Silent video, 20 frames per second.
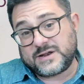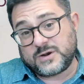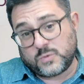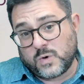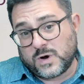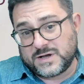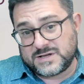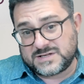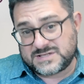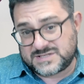and
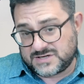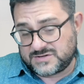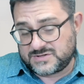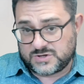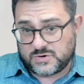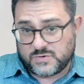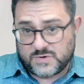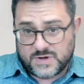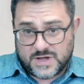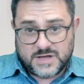it was,
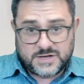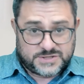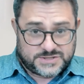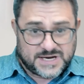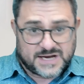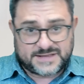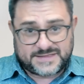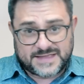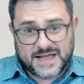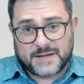and so
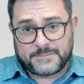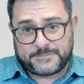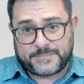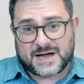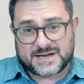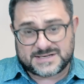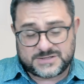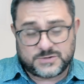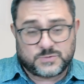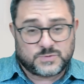check that
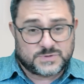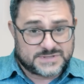box.